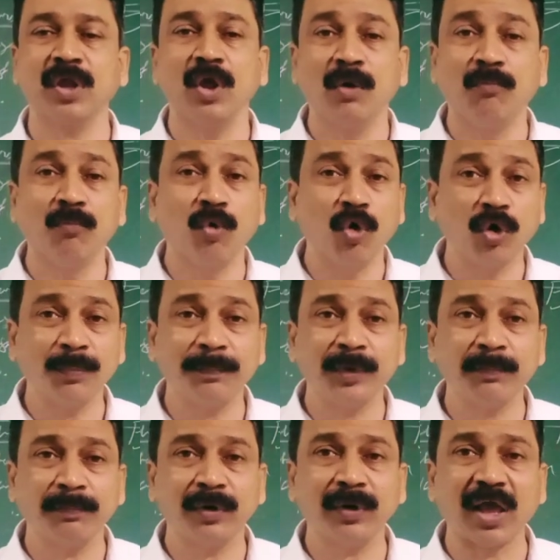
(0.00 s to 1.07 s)
More
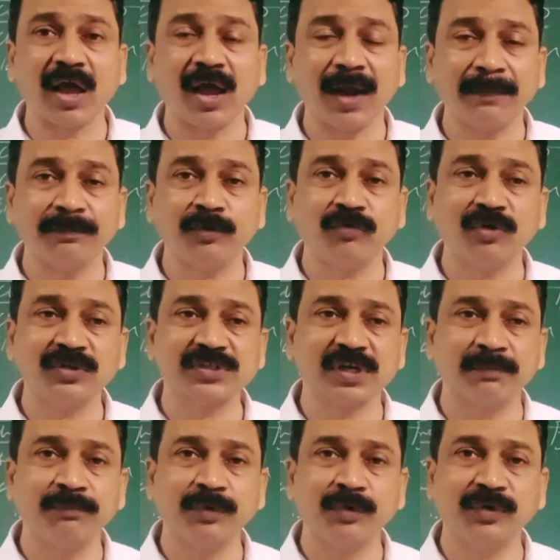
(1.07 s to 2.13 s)
people act towards
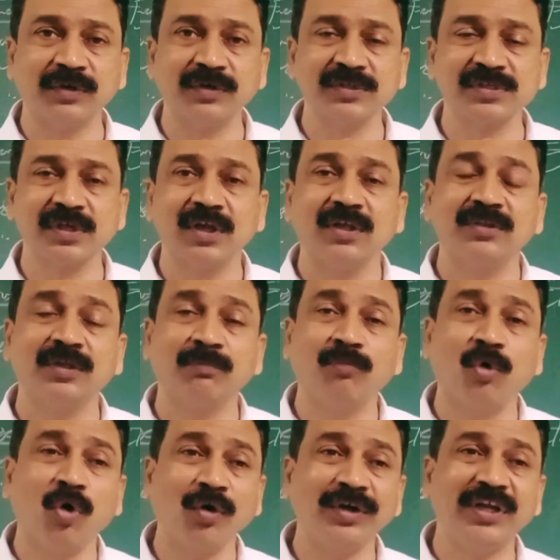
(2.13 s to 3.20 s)
computers, the
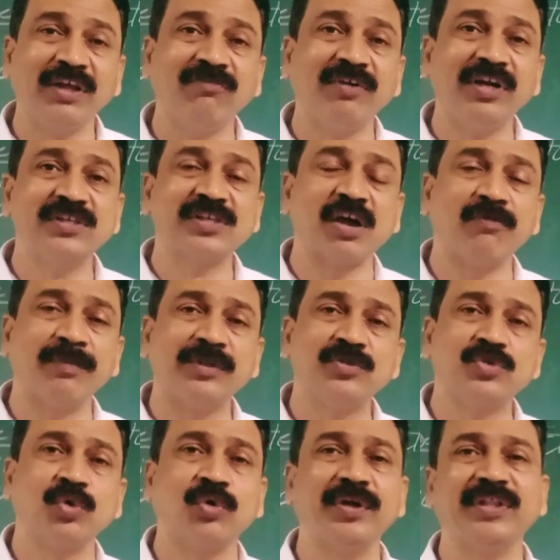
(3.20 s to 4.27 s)
more DVDs have been
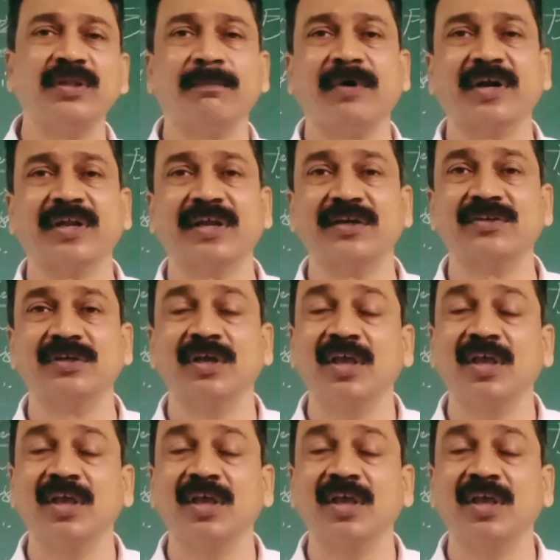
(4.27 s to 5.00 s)
sold in the market,